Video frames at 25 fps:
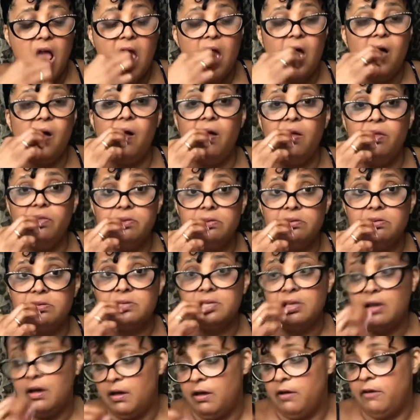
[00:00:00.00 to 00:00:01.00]
all the
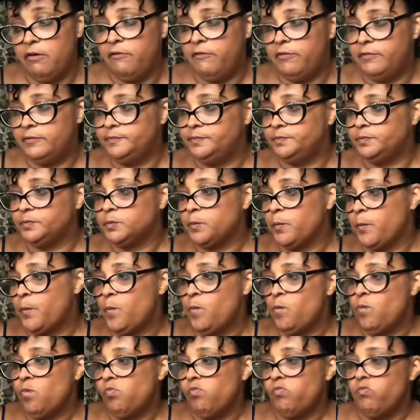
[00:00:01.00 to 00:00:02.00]
stuff
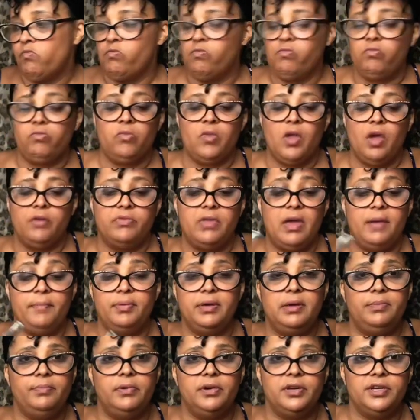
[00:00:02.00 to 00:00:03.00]
that
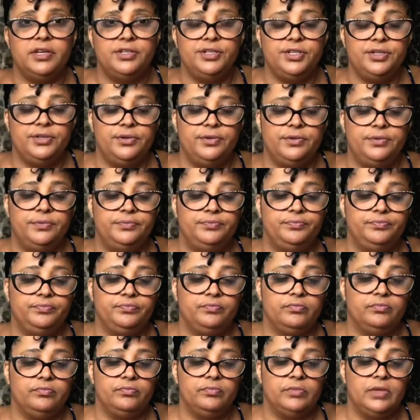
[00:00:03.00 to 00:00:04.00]
people can do
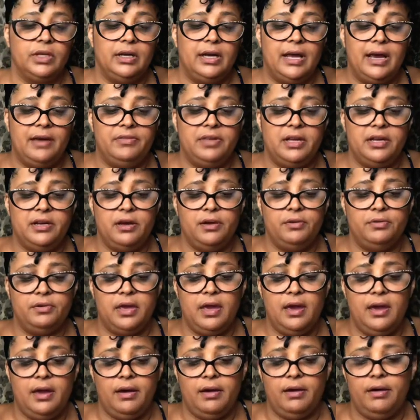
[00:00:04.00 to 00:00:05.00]
and how they don't
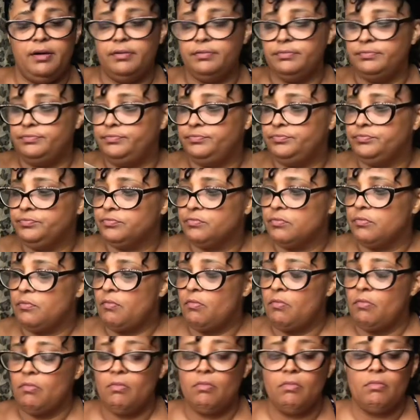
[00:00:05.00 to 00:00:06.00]
care.
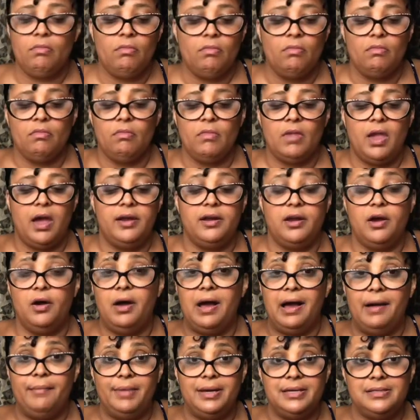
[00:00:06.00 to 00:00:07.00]
I know
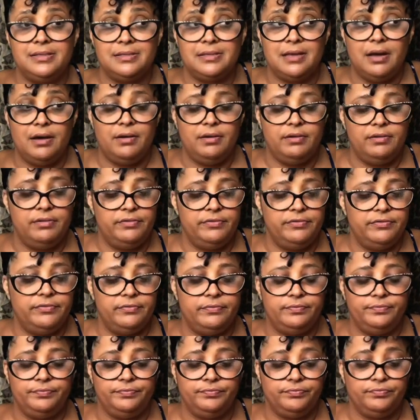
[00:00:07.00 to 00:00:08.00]
I myself,
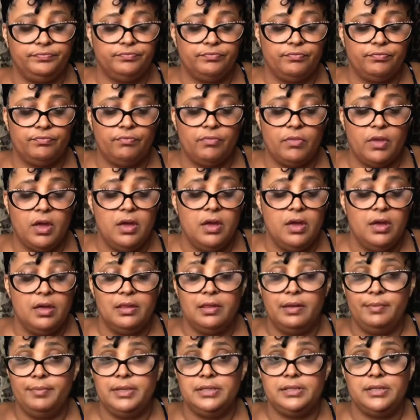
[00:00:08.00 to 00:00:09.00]

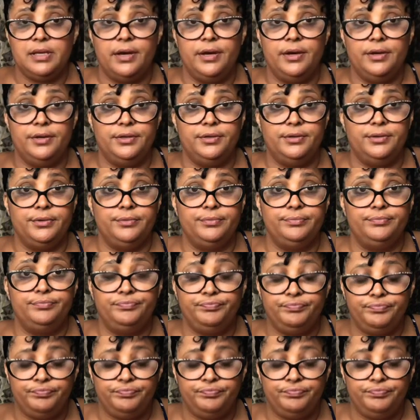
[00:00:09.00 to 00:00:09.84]
let me tell you,